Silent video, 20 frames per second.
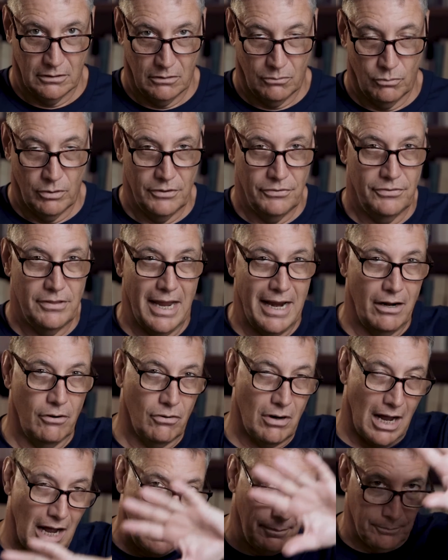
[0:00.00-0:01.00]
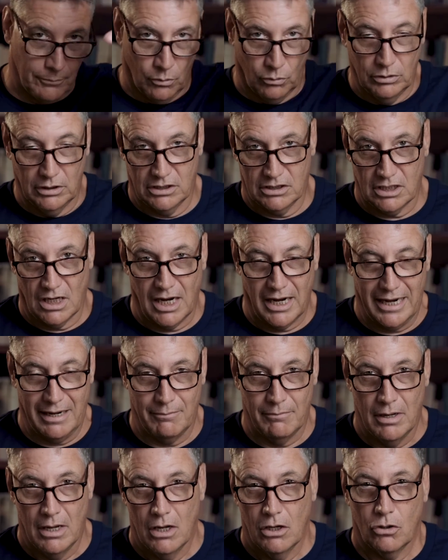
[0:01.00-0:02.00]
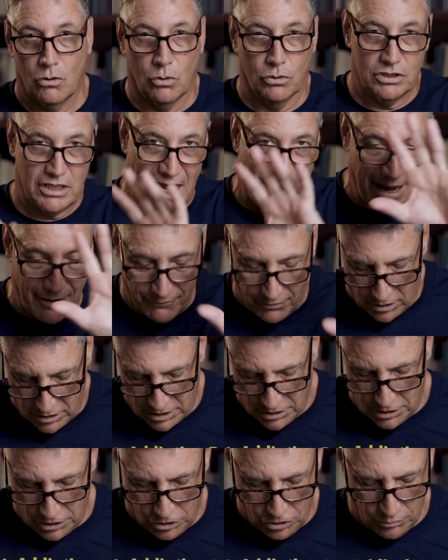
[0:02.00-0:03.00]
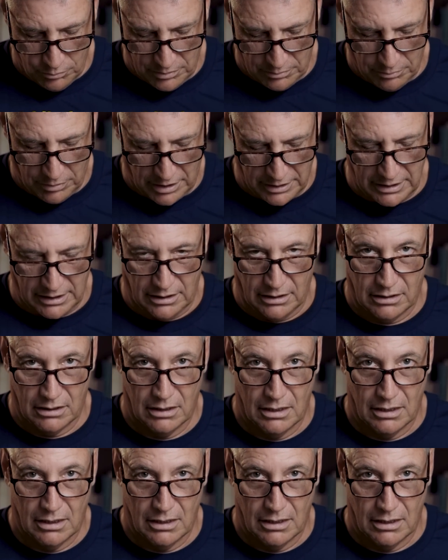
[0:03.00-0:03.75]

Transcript: when they're up all the time, cause havoc in the human body.